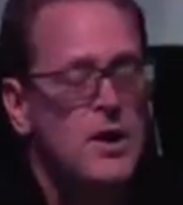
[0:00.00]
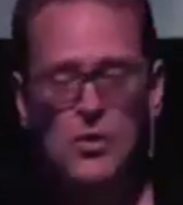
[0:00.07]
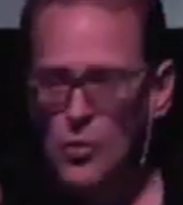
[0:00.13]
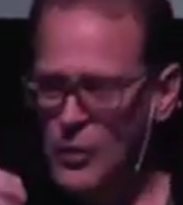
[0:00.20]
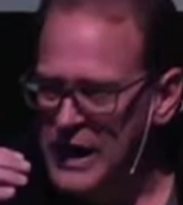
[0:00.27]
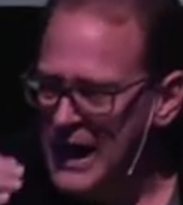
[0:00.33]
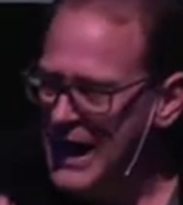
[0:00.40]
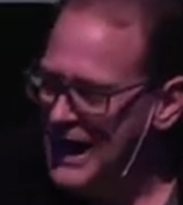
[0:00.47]

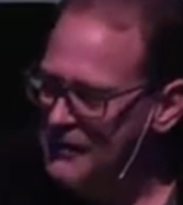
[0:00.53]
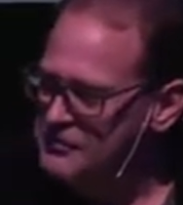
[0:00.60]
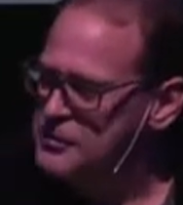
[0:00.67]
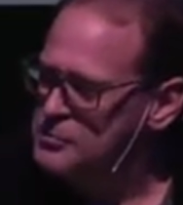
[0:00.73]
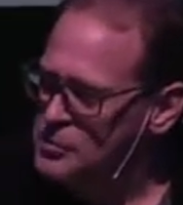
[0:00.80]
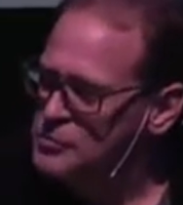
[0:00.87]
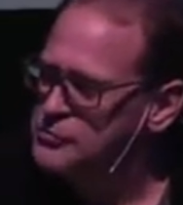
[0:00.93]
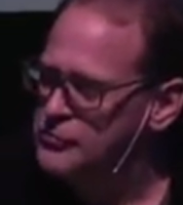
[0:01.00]
We have
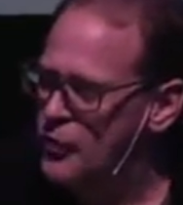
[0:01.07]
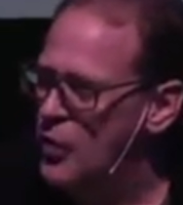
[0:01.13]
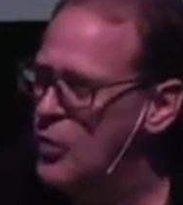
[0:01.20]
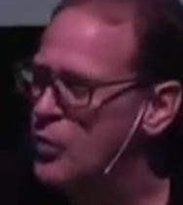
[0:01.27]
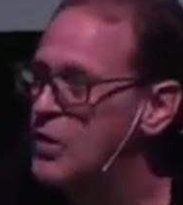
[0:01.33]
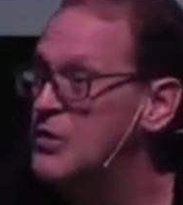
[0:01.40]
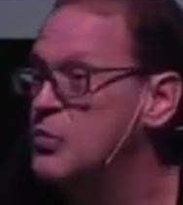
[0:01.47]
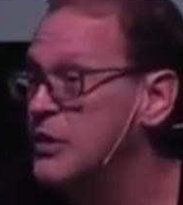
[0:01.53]
to move
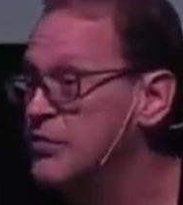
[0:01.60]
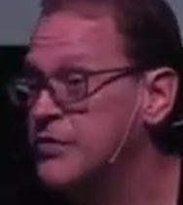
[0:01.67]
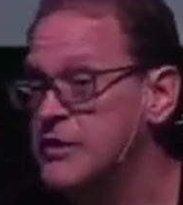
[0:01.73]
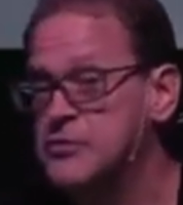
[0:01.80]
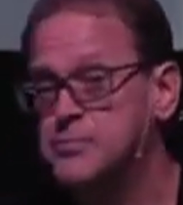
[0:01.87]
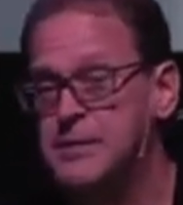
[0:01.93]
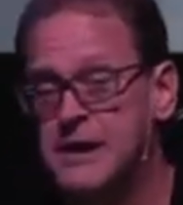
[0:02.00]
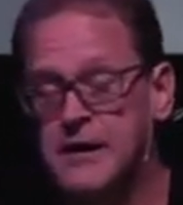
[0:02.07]
forward with
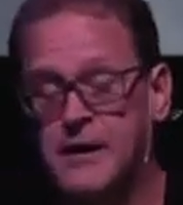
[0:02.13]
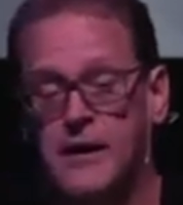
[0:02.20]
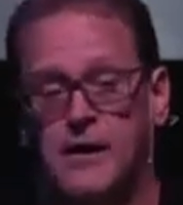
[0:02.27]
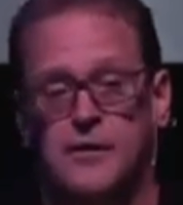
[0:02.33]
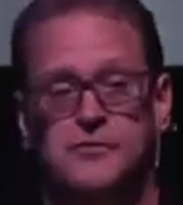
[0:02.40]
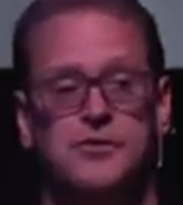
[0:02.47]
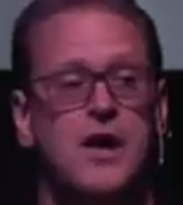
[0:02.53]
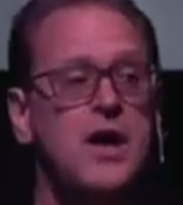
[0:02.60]
this
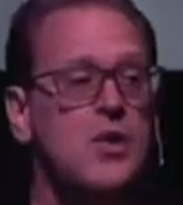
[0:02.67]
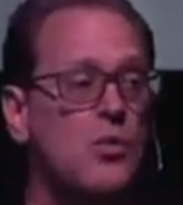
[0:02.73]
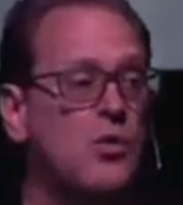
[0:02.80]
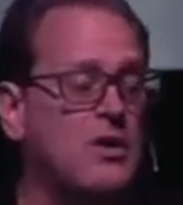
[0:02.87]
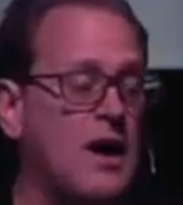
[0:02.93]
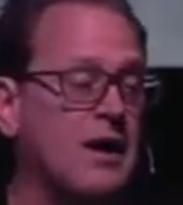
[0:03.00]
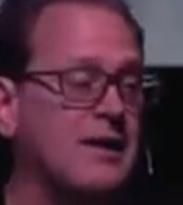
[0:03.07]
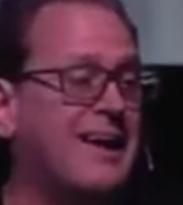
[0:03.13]
because
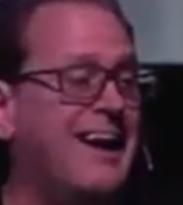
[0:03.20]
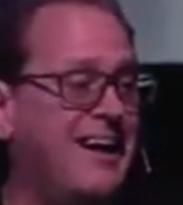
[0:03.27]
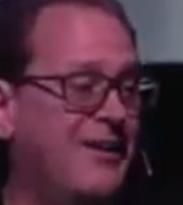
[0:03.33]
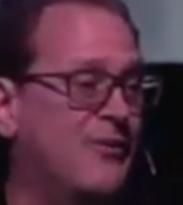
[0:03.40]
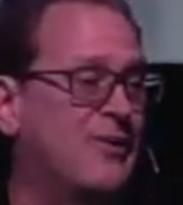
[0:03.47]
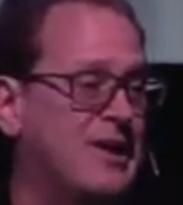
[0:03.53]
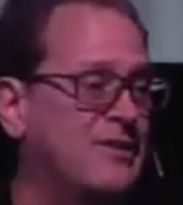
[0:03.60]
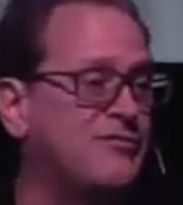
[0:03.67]
we're not
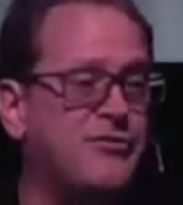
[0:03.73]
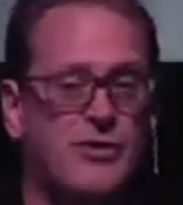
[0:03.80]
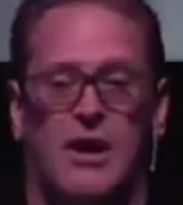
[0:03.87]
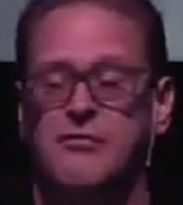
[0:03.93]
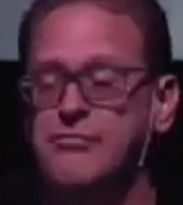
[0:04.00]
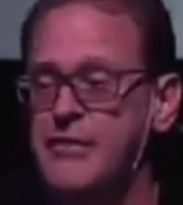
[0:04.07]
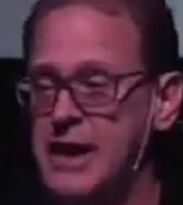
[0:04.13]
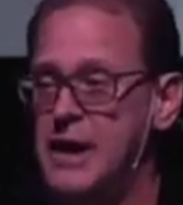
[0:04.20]
caring for
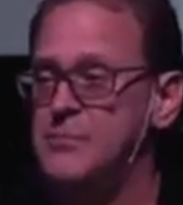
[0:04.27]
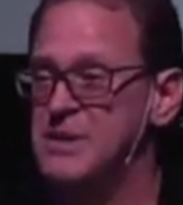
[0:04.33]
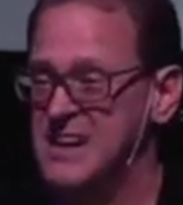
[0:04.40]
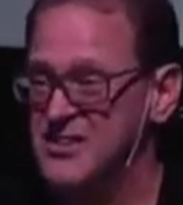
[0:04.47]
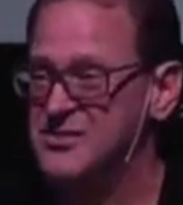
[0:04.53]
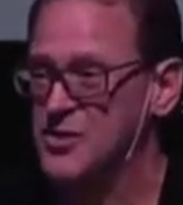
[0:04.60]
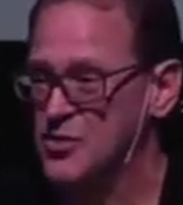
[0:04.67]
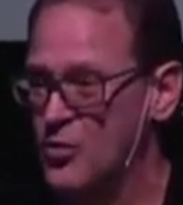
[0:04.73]
our
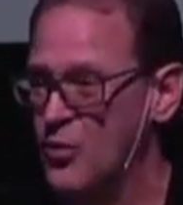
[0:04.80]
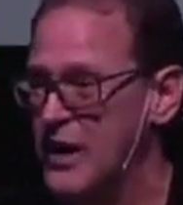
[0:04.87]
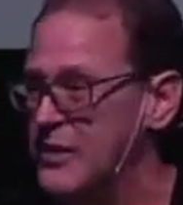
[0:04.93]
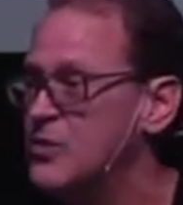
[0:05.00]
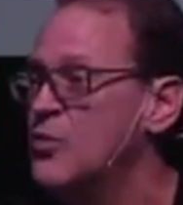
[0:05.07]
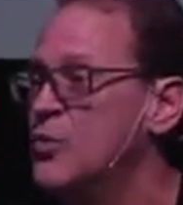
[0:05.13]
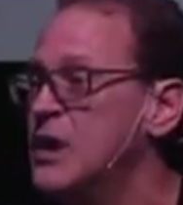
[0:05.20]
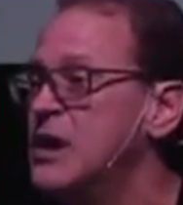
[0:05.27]
families the way
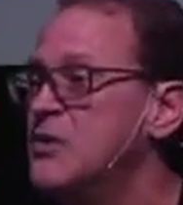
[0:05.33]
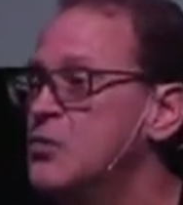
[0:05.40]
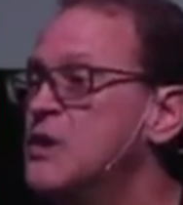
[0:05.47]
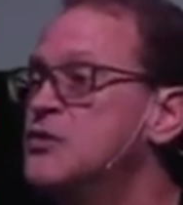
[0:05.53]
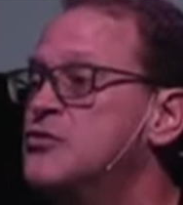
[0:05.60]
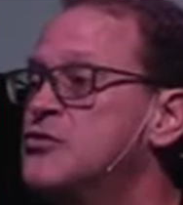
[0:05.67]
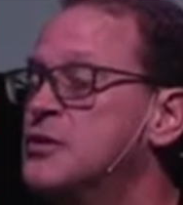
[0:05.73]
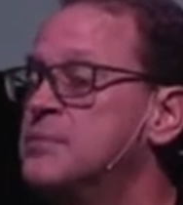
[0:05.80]
that
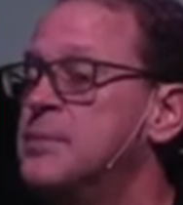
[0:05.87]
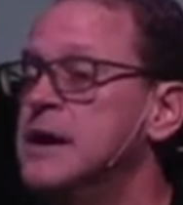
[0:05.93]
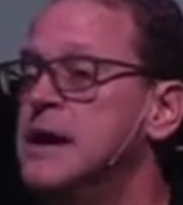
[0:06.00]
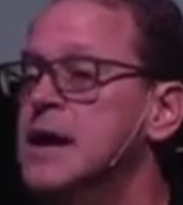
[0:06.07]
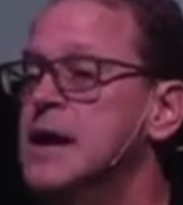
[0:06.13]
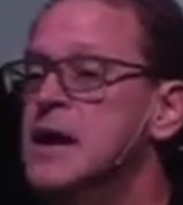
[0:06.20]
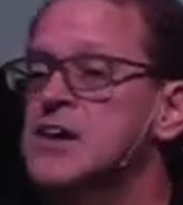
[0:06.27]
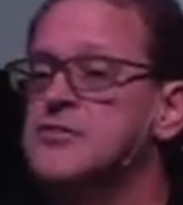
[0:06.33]
we should be.